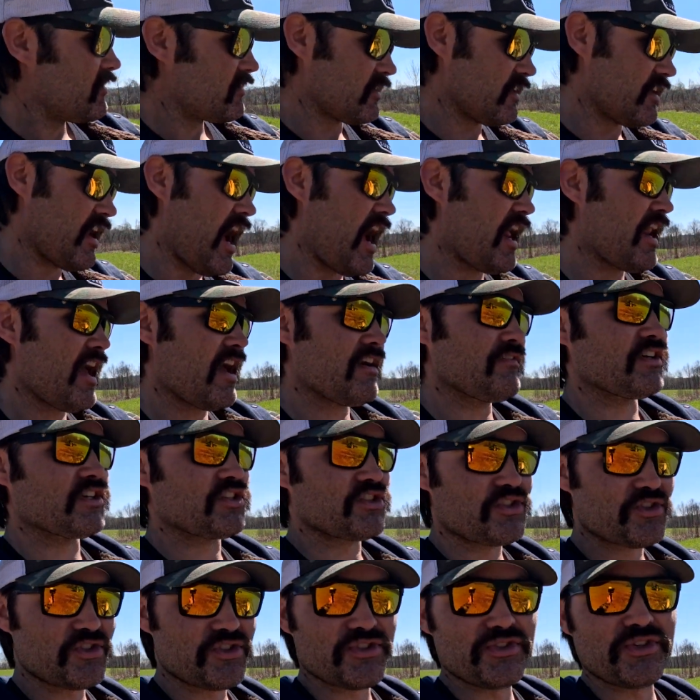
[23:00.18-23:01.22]
to not have a
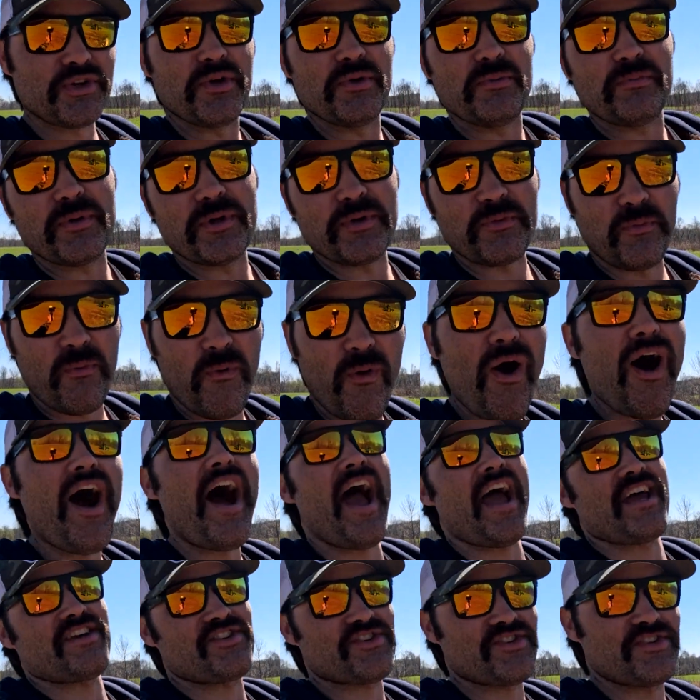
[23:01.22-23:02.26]
stupid
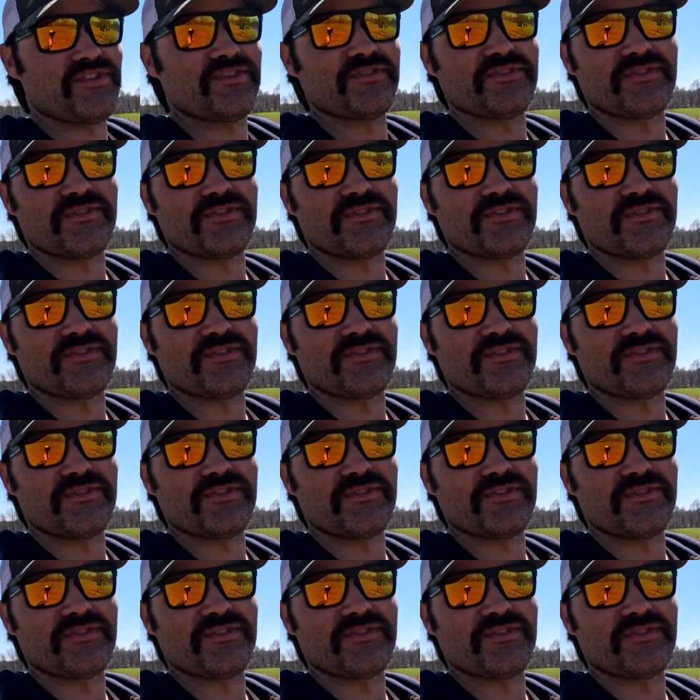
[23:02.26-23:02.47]
wash